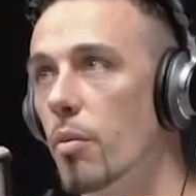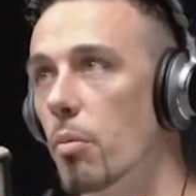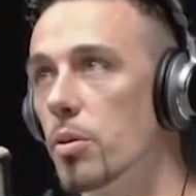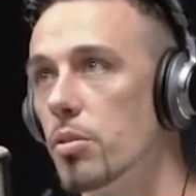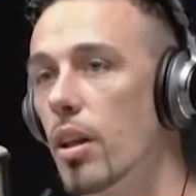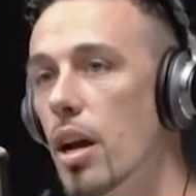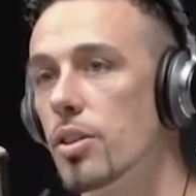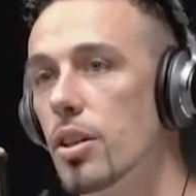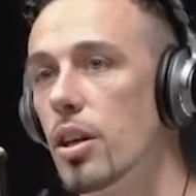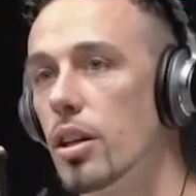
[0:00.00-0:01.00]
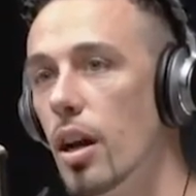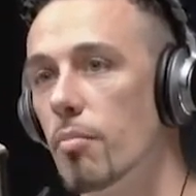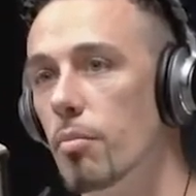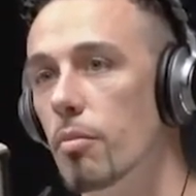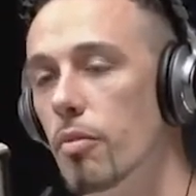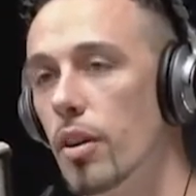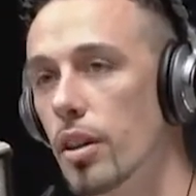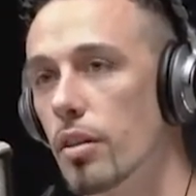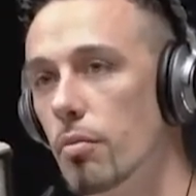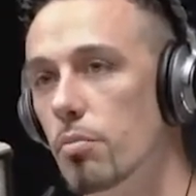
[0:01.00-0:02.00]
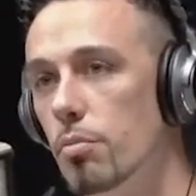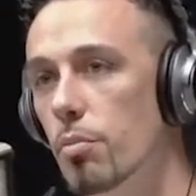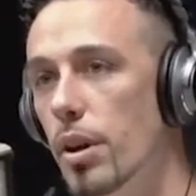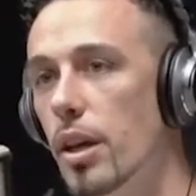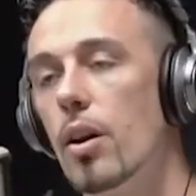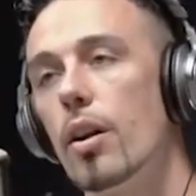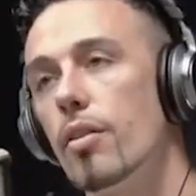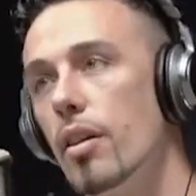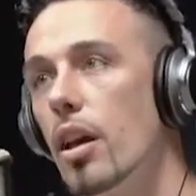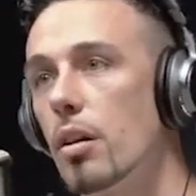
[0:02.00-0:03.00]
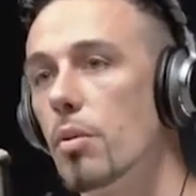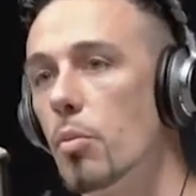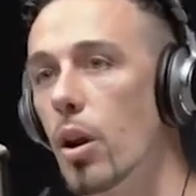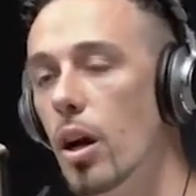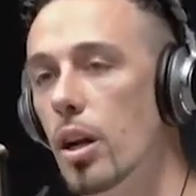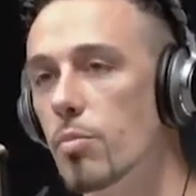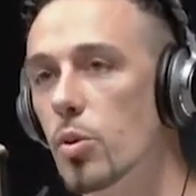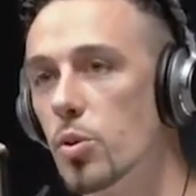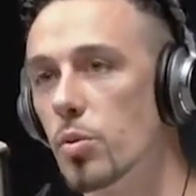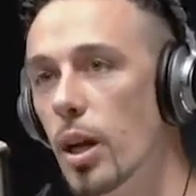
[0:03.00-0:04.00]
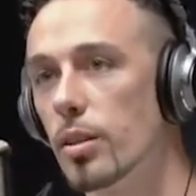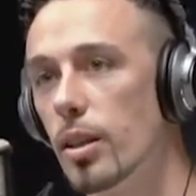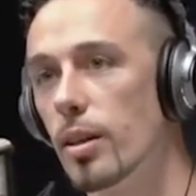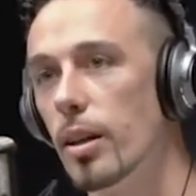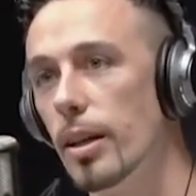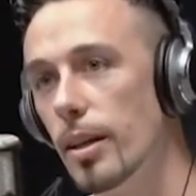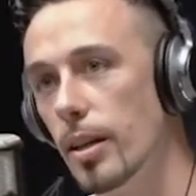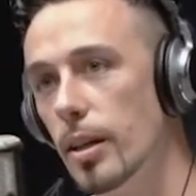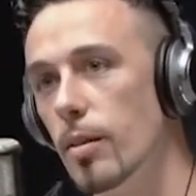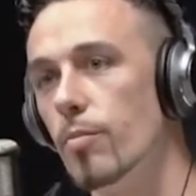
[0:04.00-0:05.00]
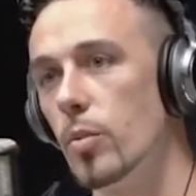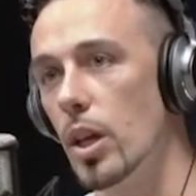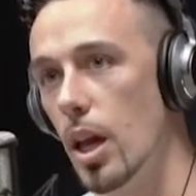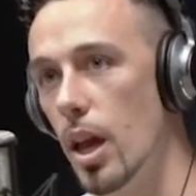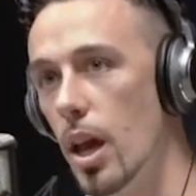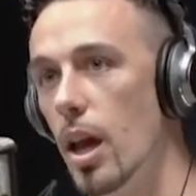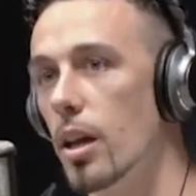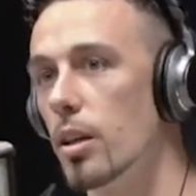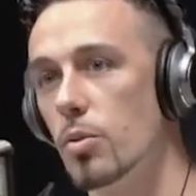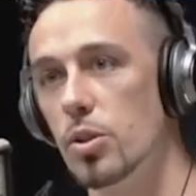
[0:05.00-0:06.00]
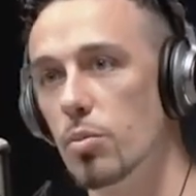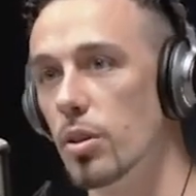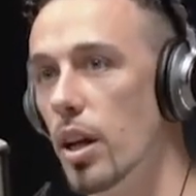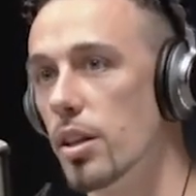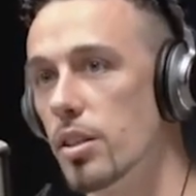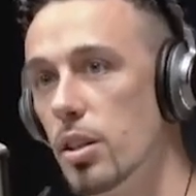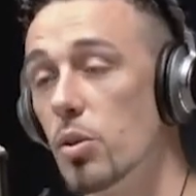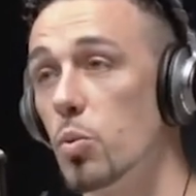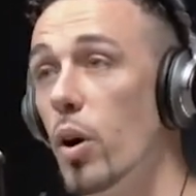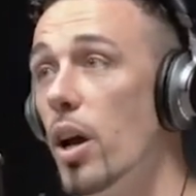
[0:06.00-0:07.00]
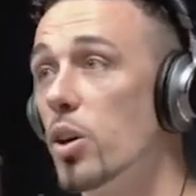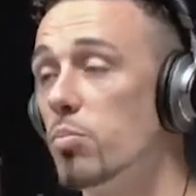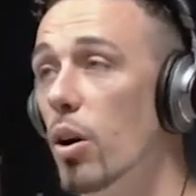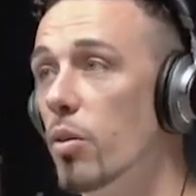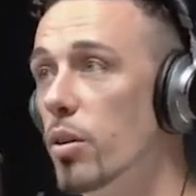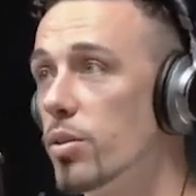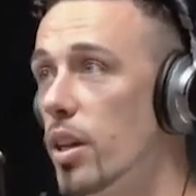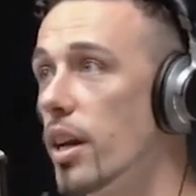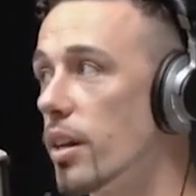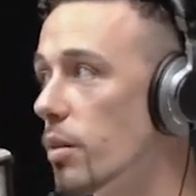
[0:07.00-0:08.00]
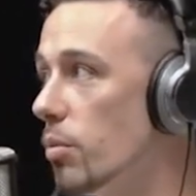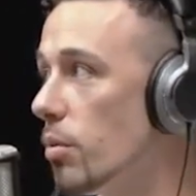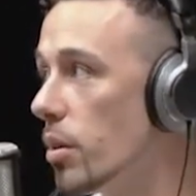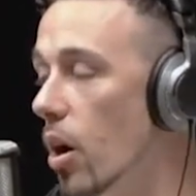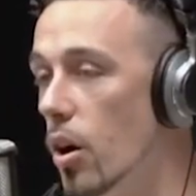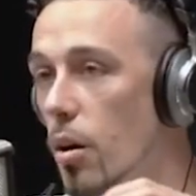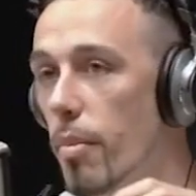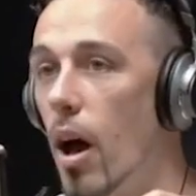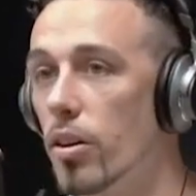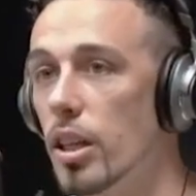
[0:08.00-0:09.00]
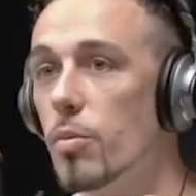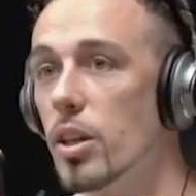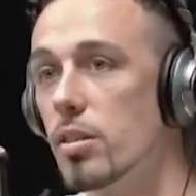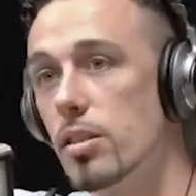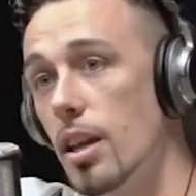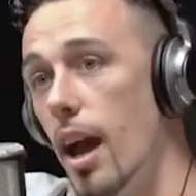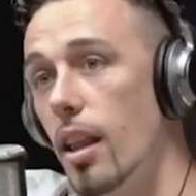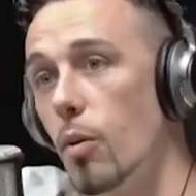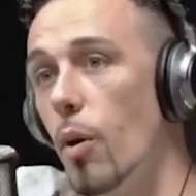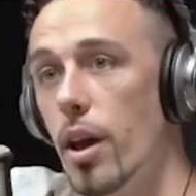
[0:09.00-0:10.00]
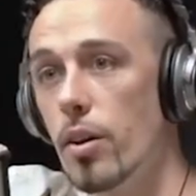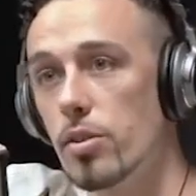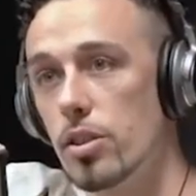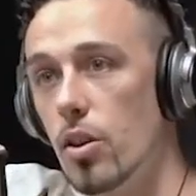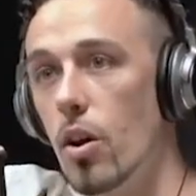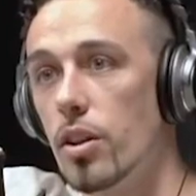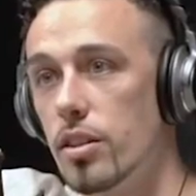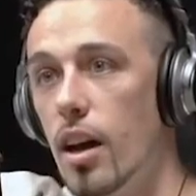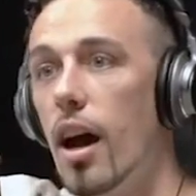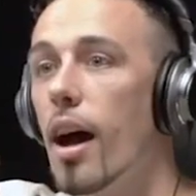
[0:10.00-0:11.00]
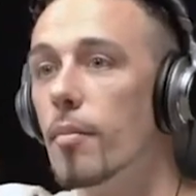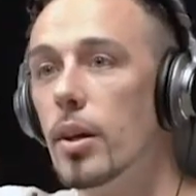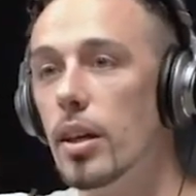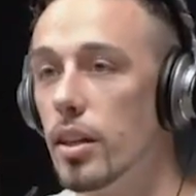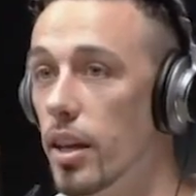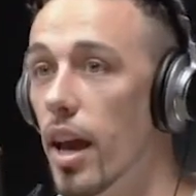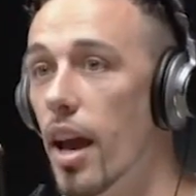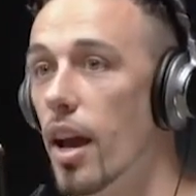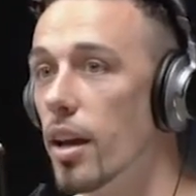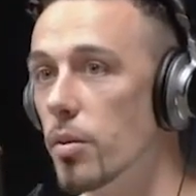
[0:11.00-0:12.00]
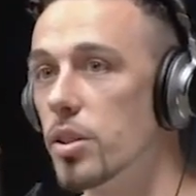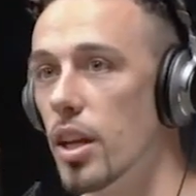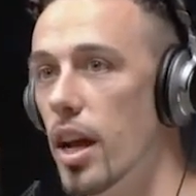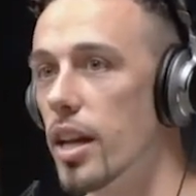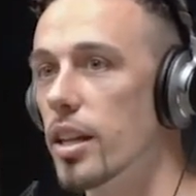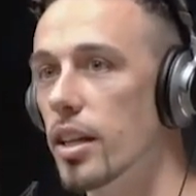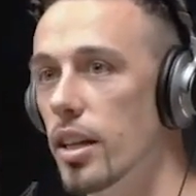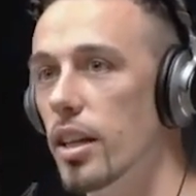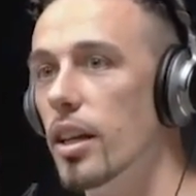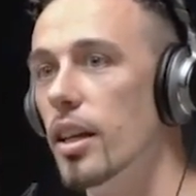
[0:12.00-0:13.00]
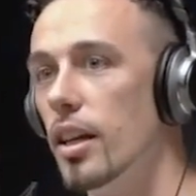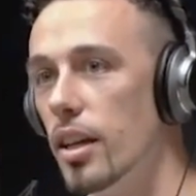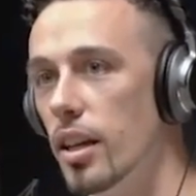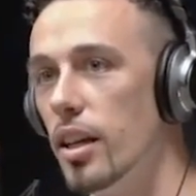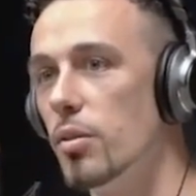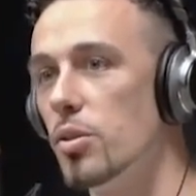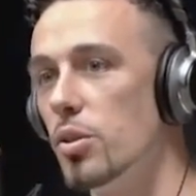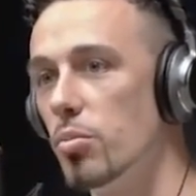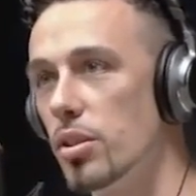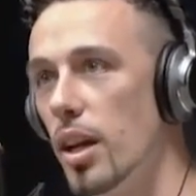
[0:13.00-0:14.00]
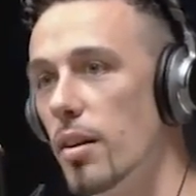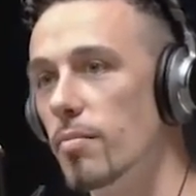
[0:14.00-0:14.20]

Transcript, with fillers: we went to last year, and I fucking bid on a thing, and we won a honeymoon suite out there. Oh, that's winning. Yeah, it was super nice. There was whales, bro. It was like we would on our balcony, we could see hella whales just no. all the time. Yeah, it was tight. Okay. It was super tight.